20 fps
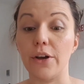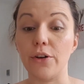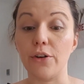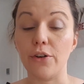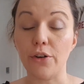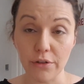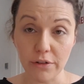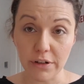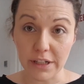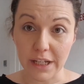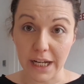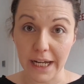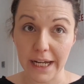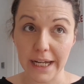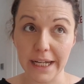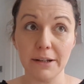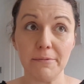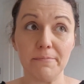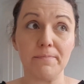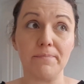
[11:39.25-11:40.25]

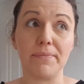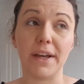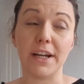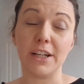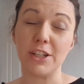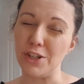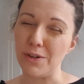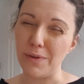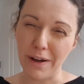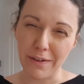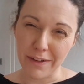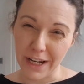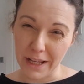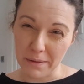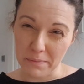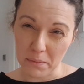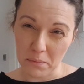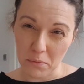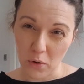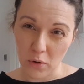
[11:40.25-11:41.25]
currently, I do have a
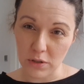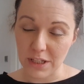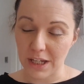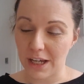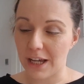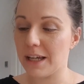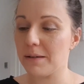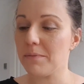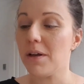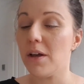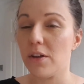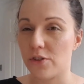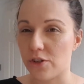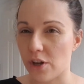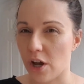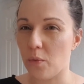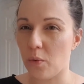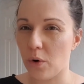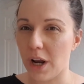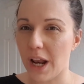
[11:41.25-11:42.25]
little bit more time,
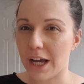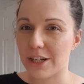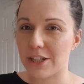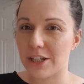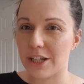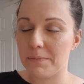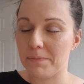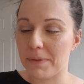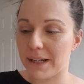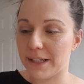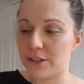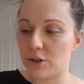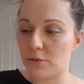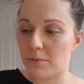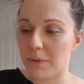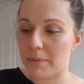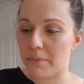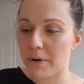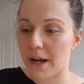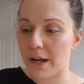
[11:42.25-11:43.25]
so I will actually pencil
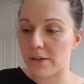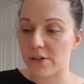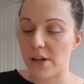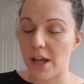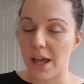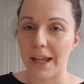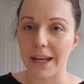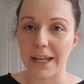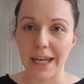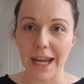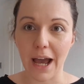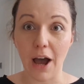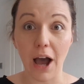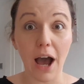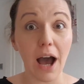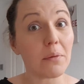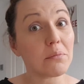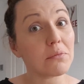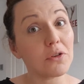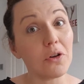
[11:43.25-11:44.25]
my brows. Now,
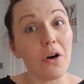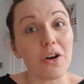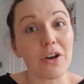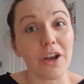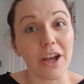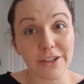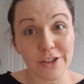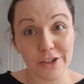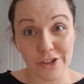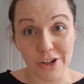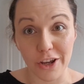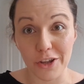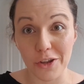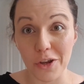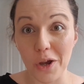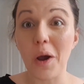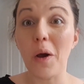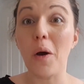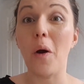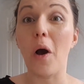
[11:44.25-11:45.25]
I'm not going to show
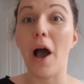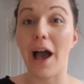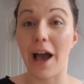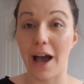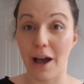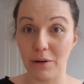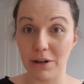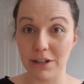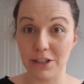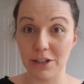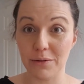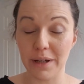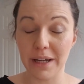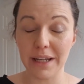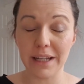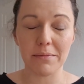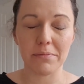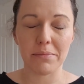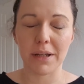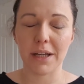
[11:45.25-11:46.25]
you how I do
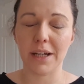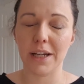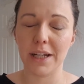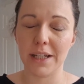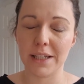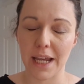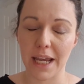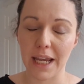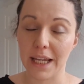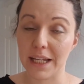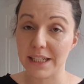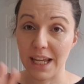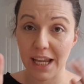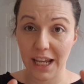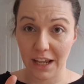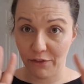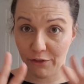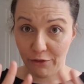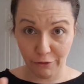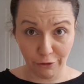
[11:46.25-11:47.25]
it because it can
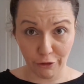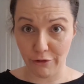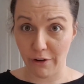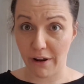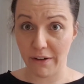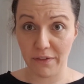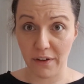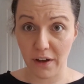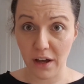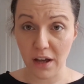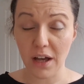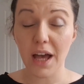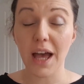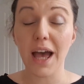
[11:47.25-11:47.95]
take forever.